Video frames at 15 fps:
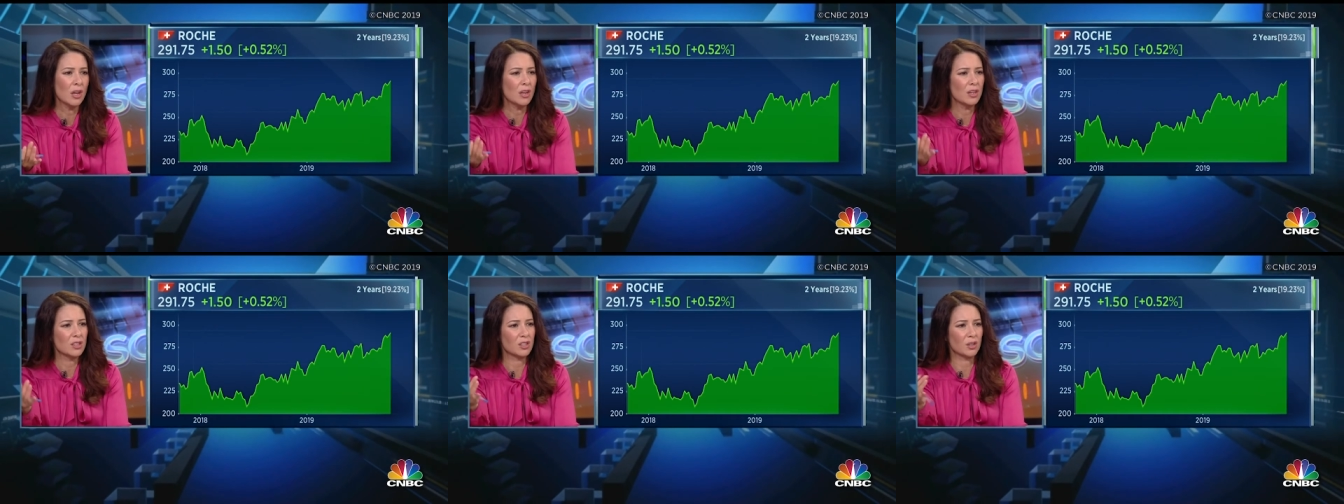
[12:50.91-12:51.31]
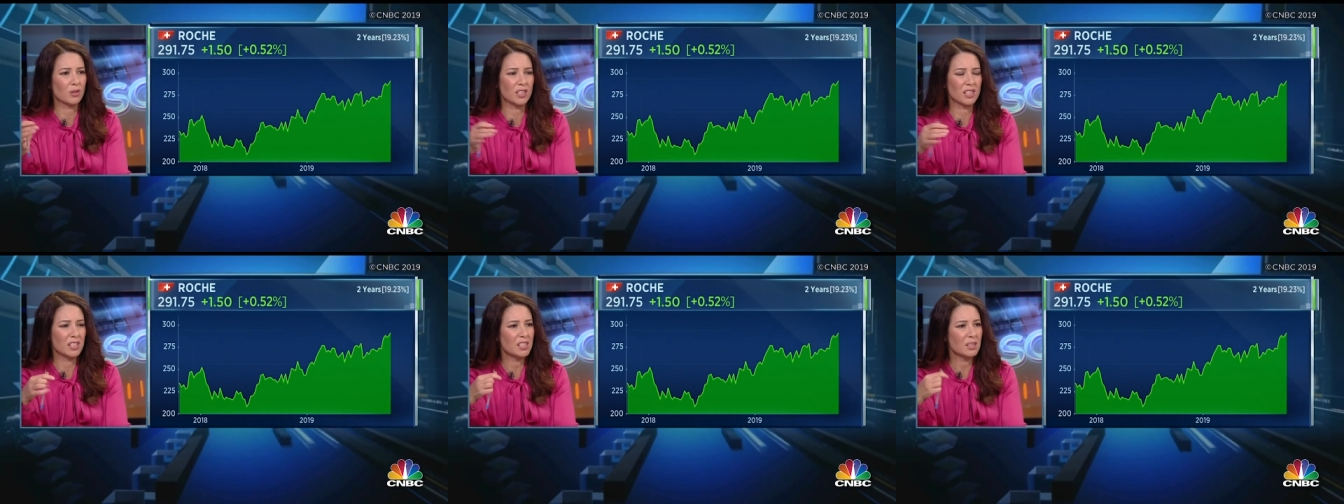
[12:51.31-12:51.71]
So does
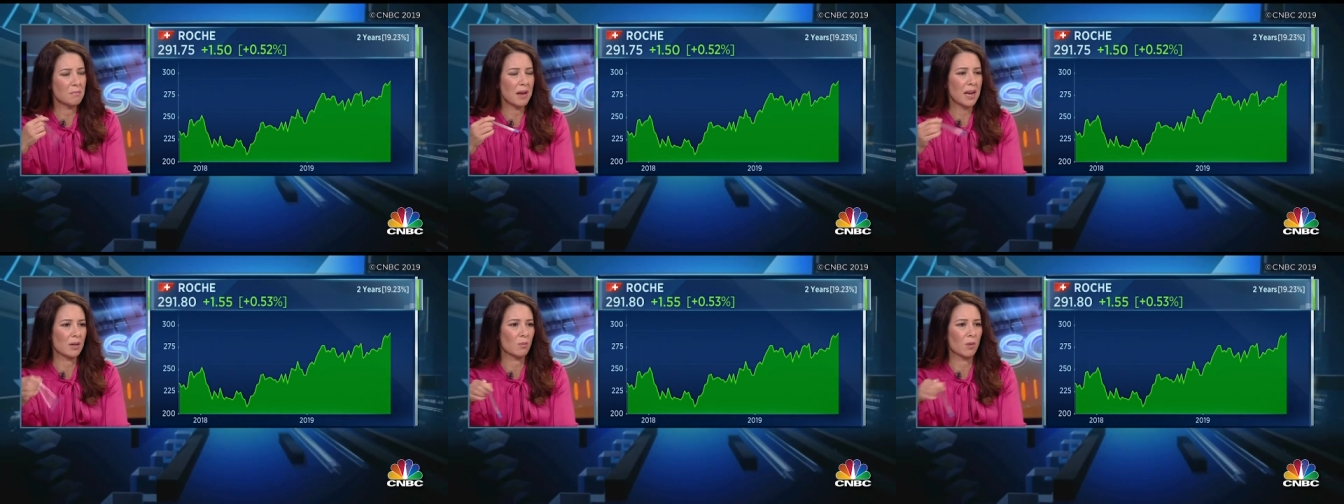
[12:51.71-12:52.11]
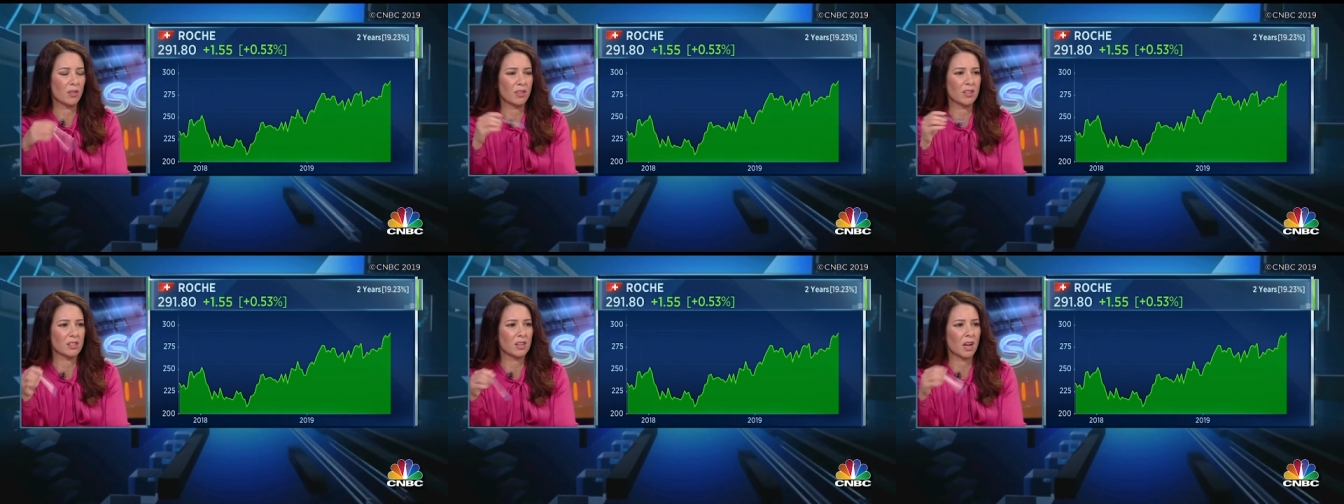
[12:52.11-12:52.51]
this mean, with
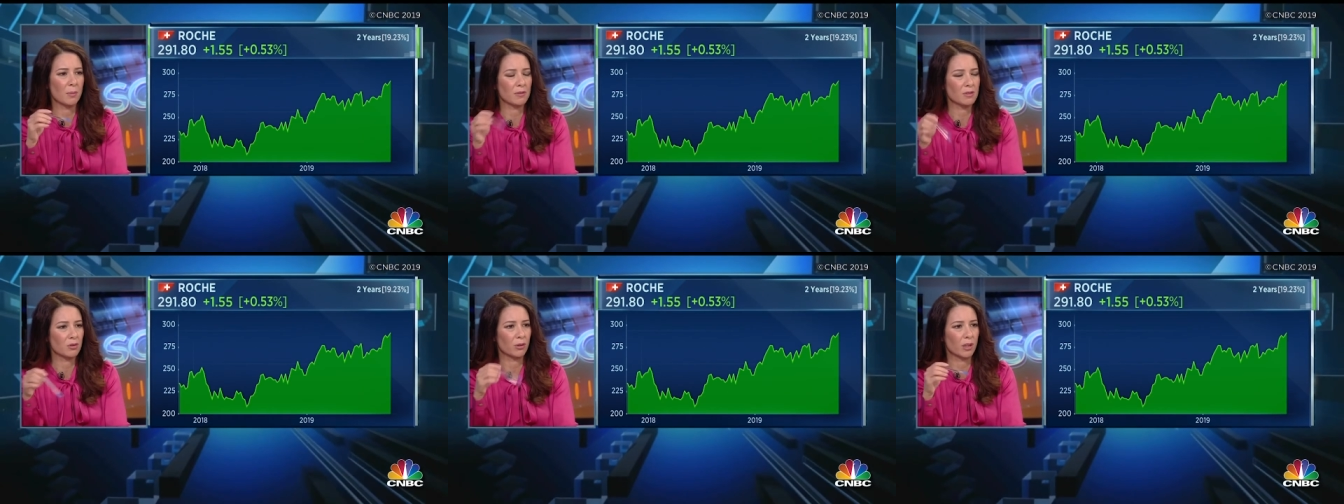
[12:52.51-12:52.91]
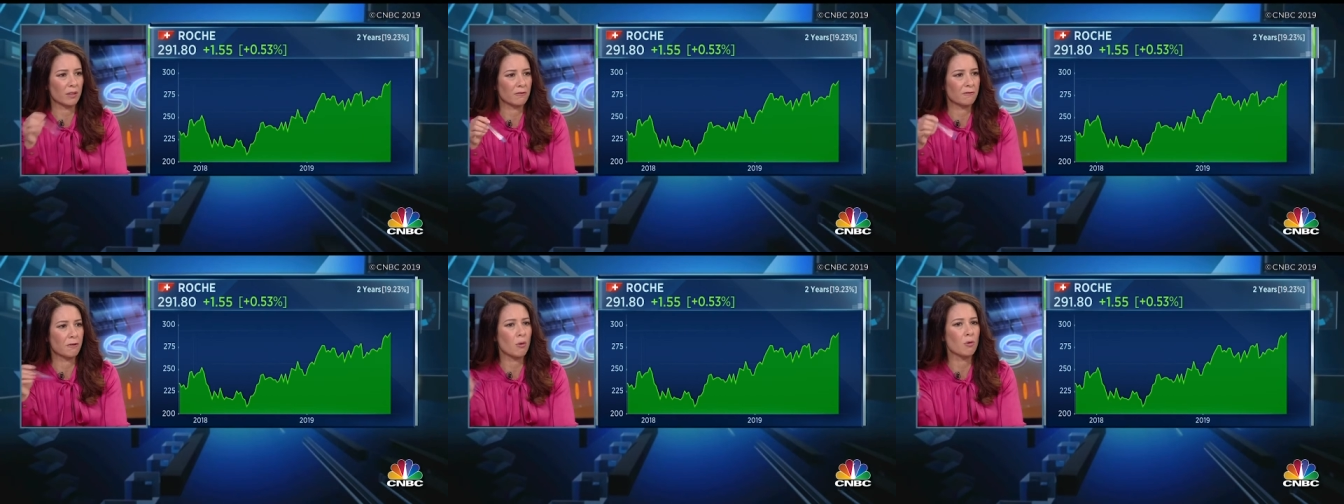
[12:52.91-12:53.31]
this type of story
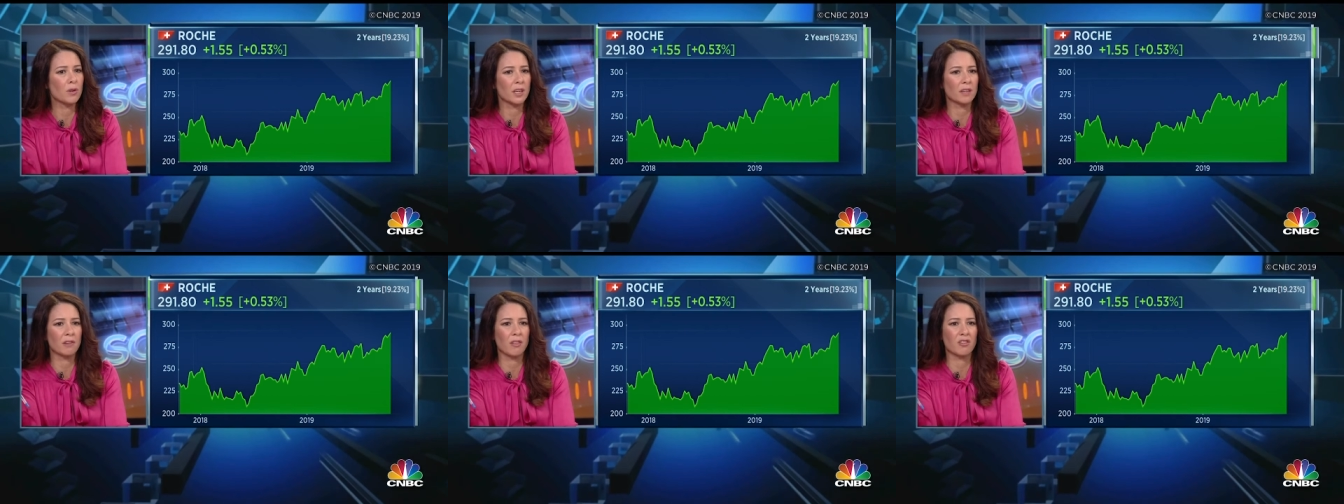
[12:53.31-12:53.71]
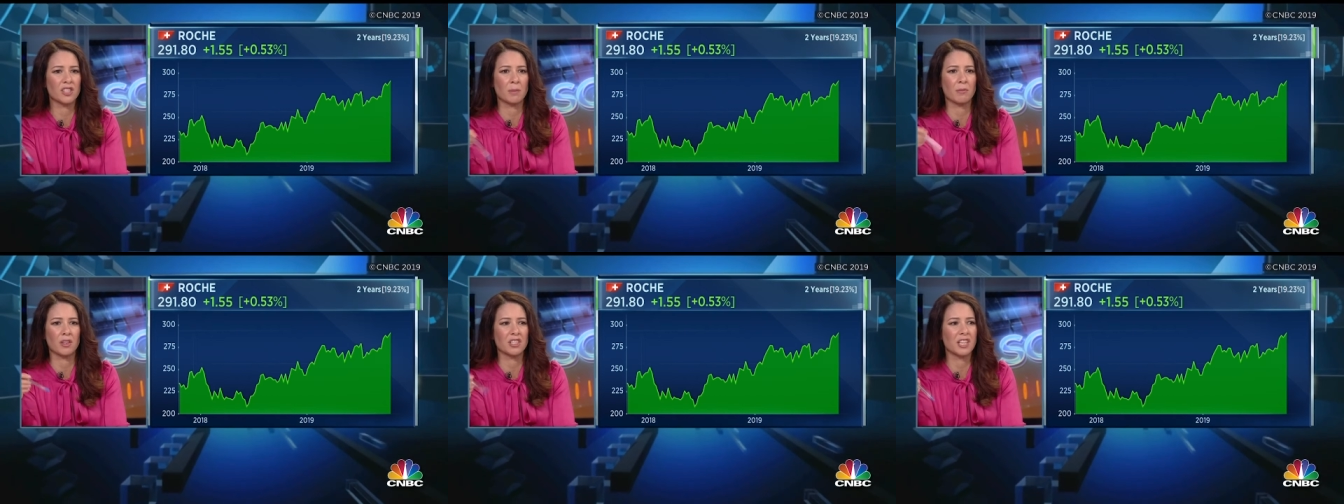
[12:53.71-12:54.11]
unfolding around some of
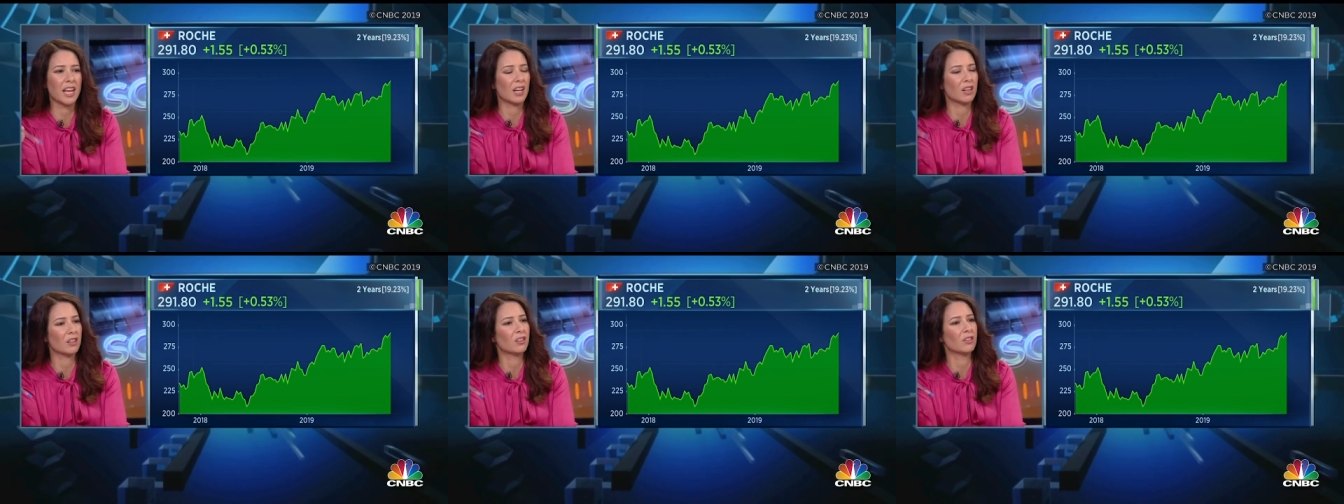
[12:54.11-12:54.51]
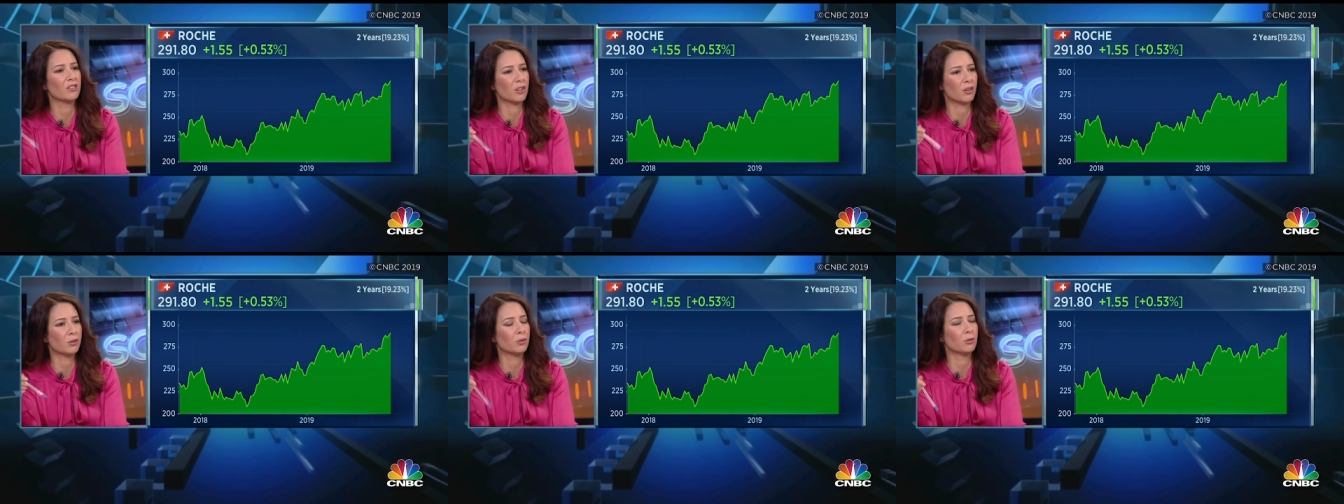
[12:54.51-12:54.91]
the tech and
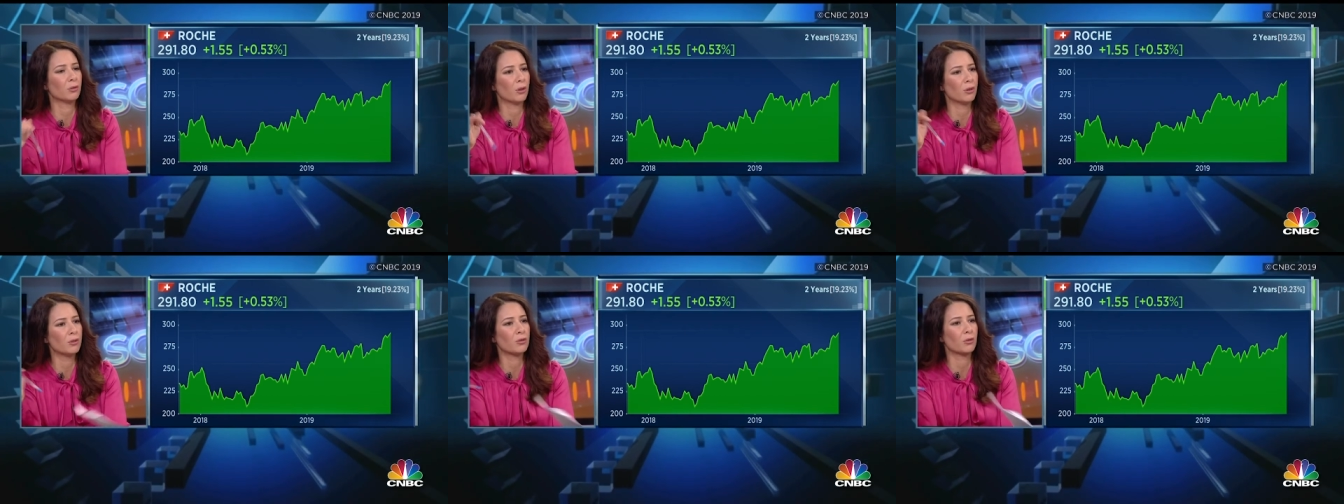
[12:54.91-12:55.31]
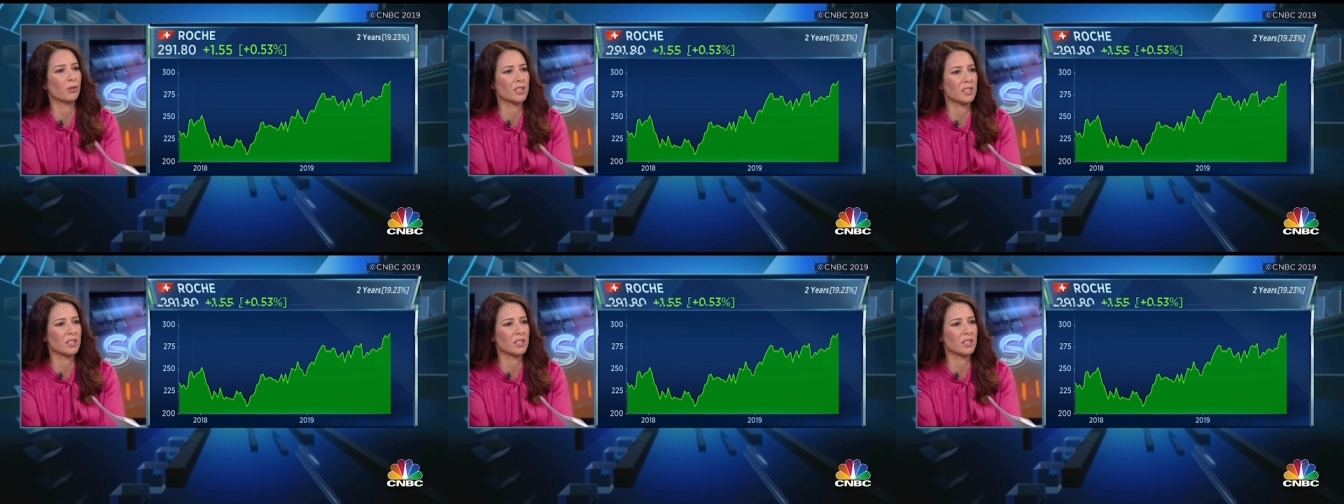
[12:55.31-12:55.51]
so-called growth stories,